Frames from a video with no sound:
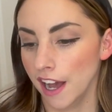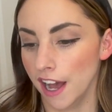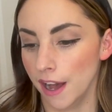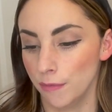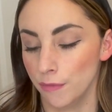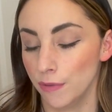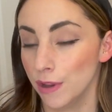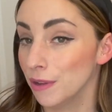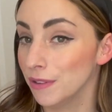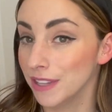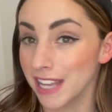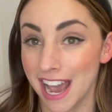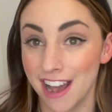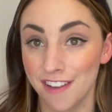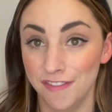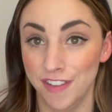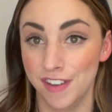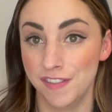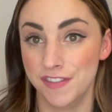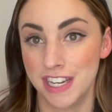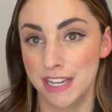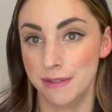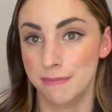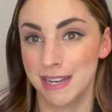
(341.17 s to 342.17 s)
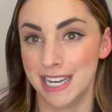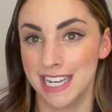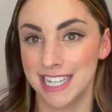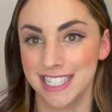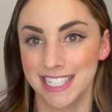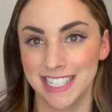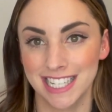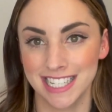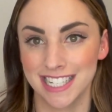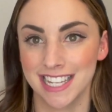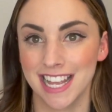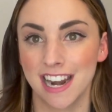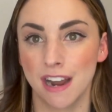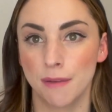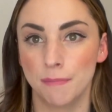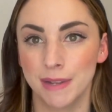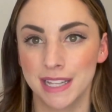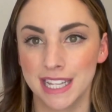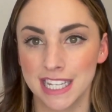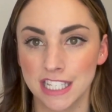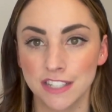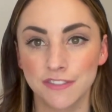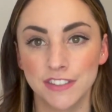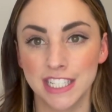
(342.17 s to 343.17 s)
we only had 15 minutes to set up
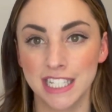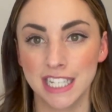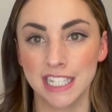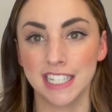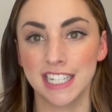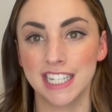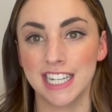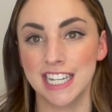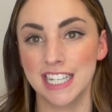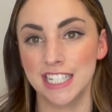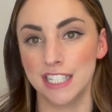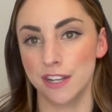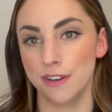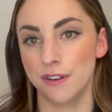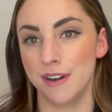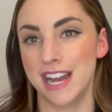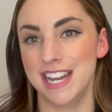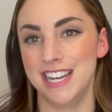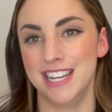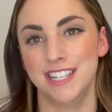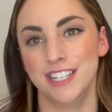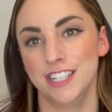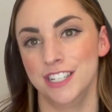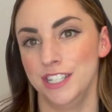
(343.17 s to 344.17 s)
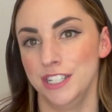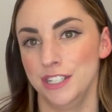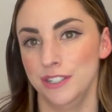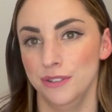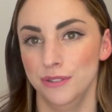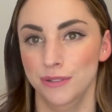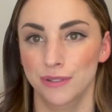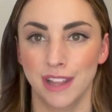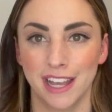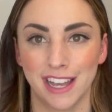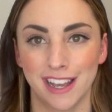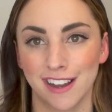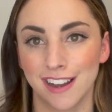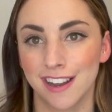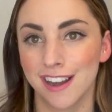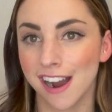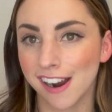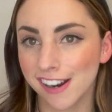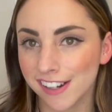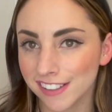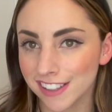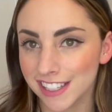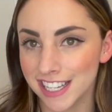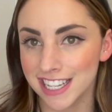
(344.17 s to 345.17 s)
at this facility, so I didn't do like a
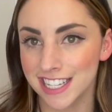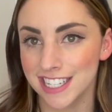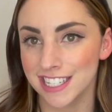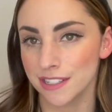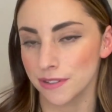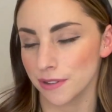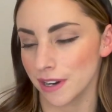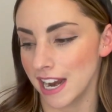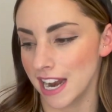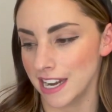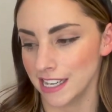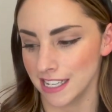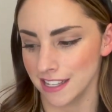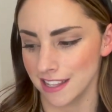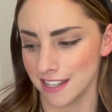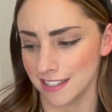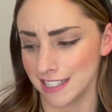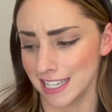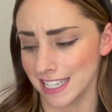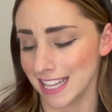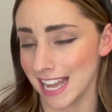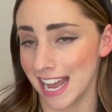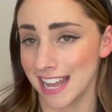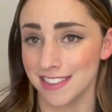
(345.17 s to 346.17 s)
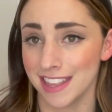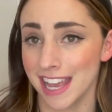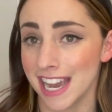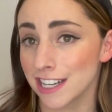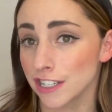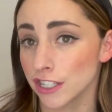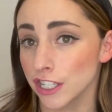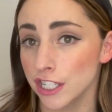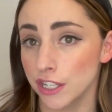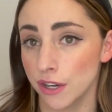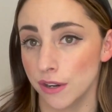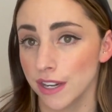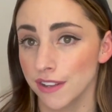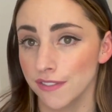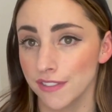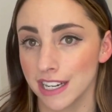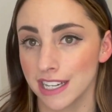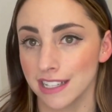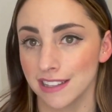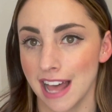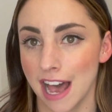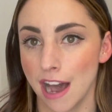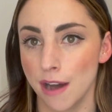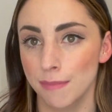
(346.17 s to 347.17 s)
garland or anything like that. They actually don't even
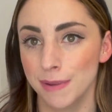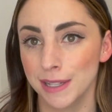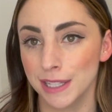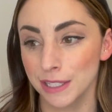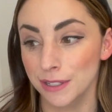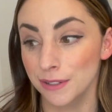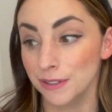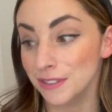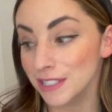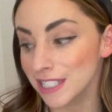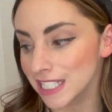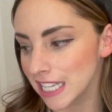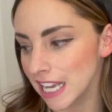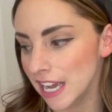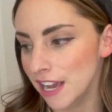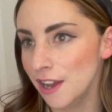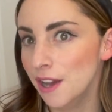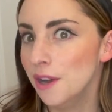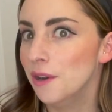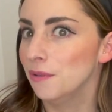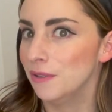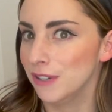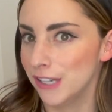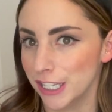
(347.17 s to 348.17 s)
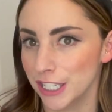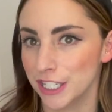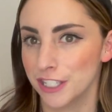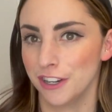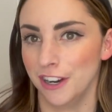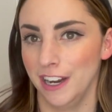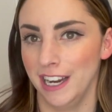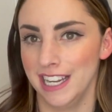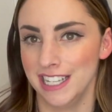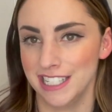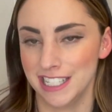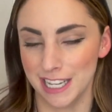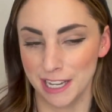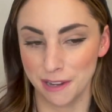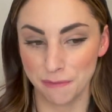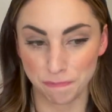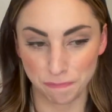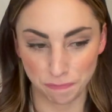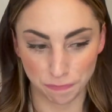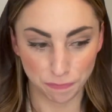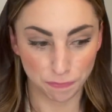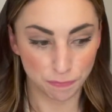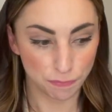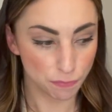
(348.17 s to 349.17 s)
allow balloons, which is crazy.
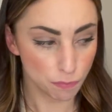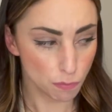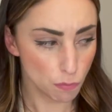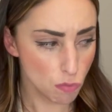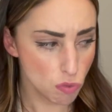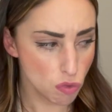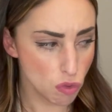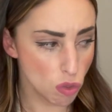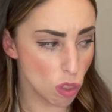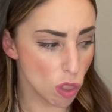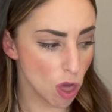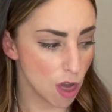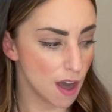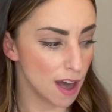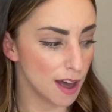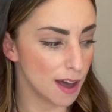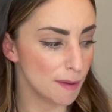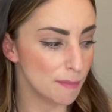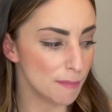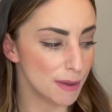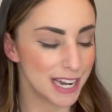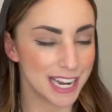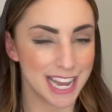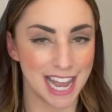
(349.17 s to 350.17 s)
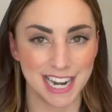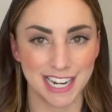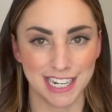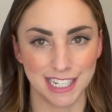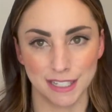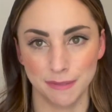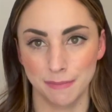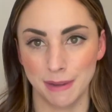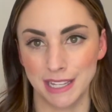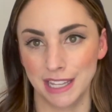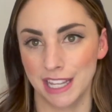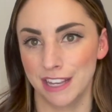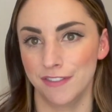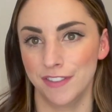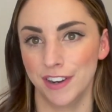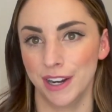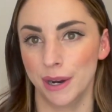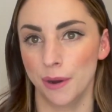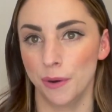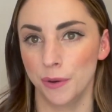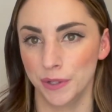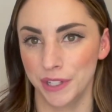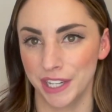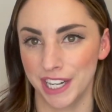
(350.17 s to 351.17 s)
But again, it's mainly
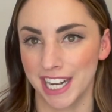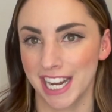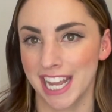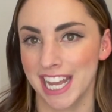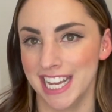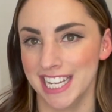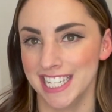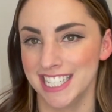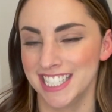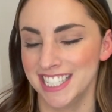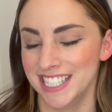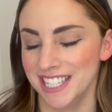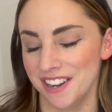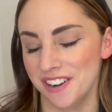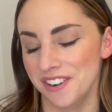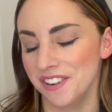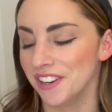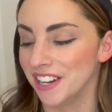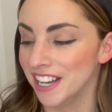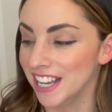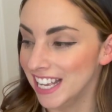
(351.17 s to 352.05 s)
for older kids, so